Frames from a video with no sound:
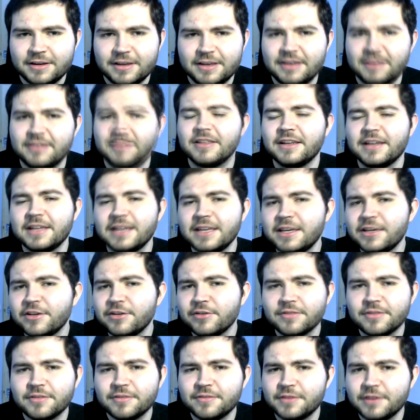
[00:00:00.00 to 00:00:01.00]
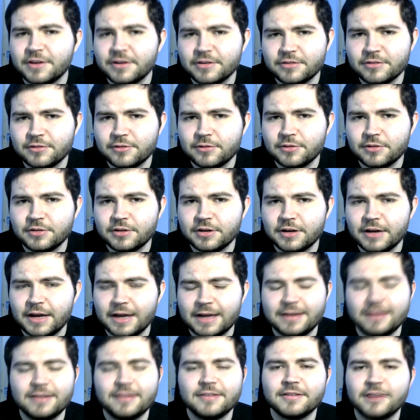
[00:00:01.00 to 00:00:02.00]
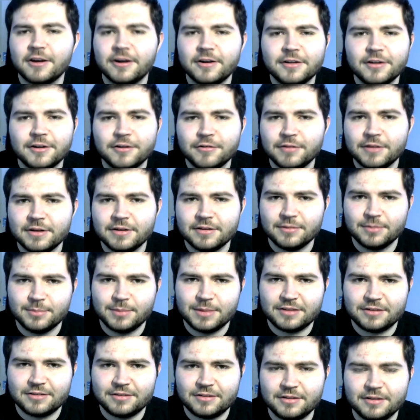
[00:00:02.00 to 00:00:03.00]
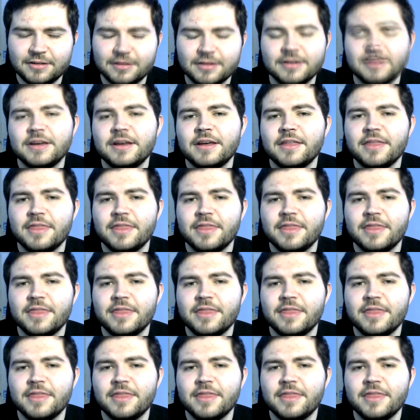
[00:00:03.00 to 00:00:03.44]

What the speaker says: He's the leader of the First Order, and he's Kylo Ren's master.